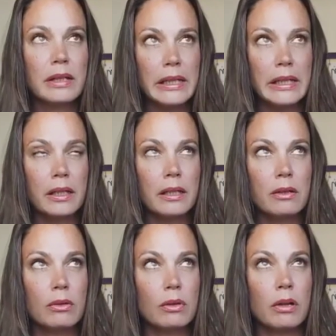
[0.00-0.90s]

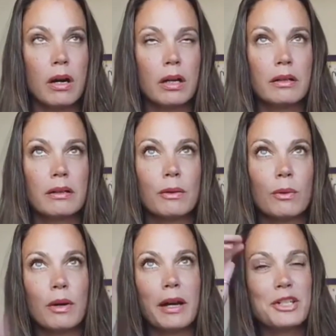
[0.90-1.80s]
oh God,
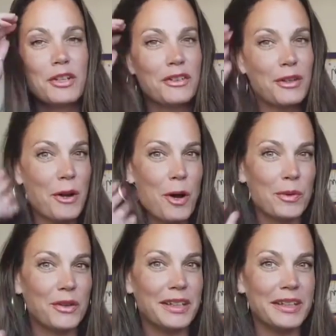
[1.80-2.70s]
I just said
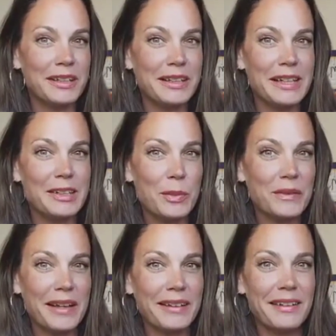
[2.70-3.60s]
almost elite, but
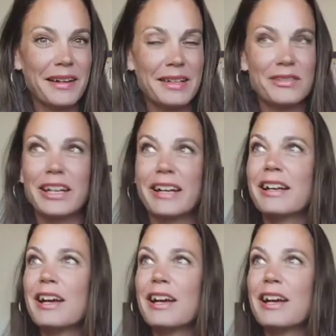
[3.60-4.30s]
that's not even it.